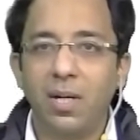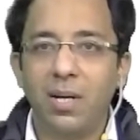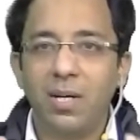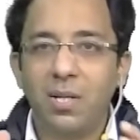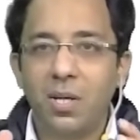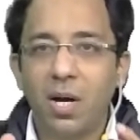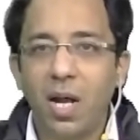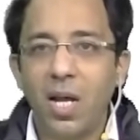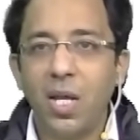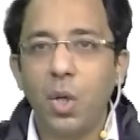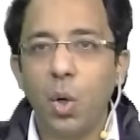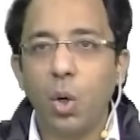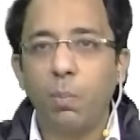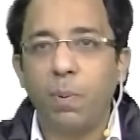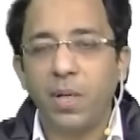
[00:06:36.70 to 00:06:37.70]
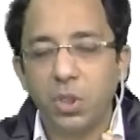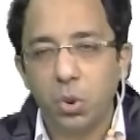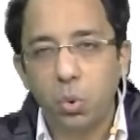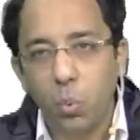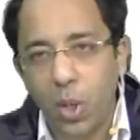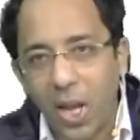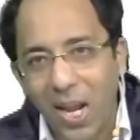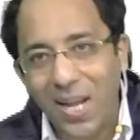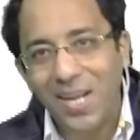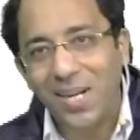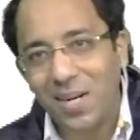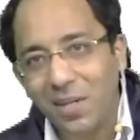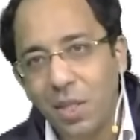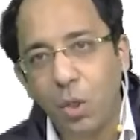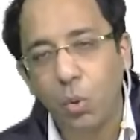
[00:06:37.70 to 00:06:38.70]
try your best to enter
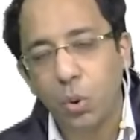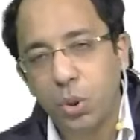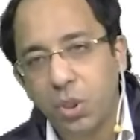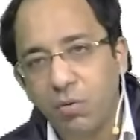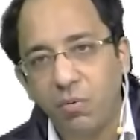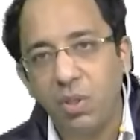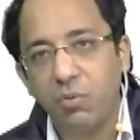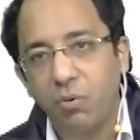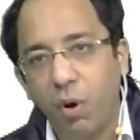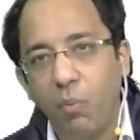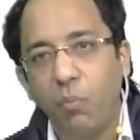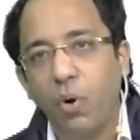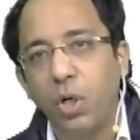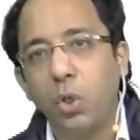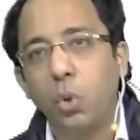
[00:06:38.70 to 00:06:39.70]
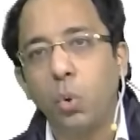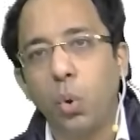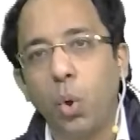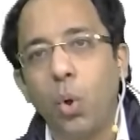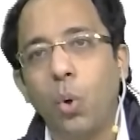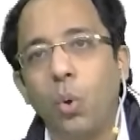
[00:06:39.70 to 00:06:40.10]
the question with from what you know